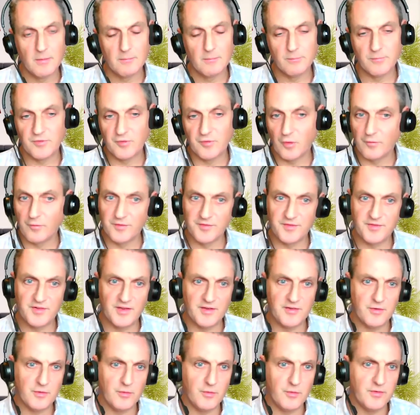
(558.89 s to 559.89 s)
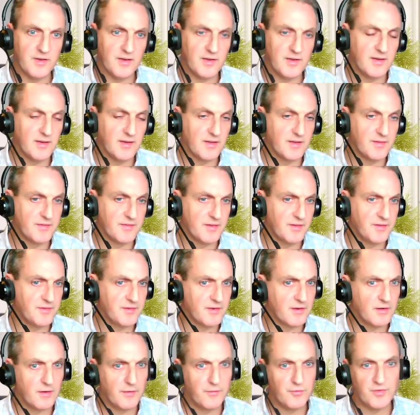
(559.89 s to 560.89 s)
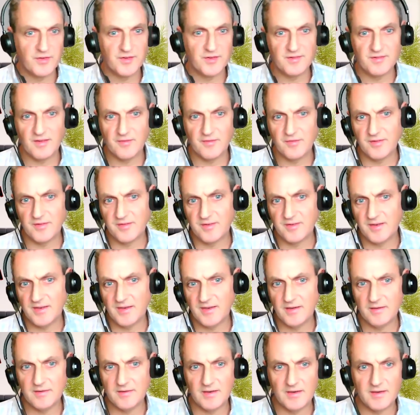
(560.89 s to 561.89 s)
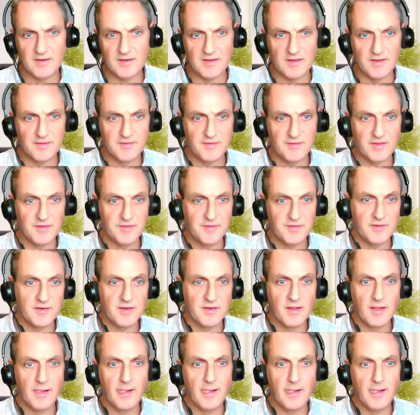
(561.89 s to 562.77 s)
Solvency II didn't exist, IFRS 17 didn't exist.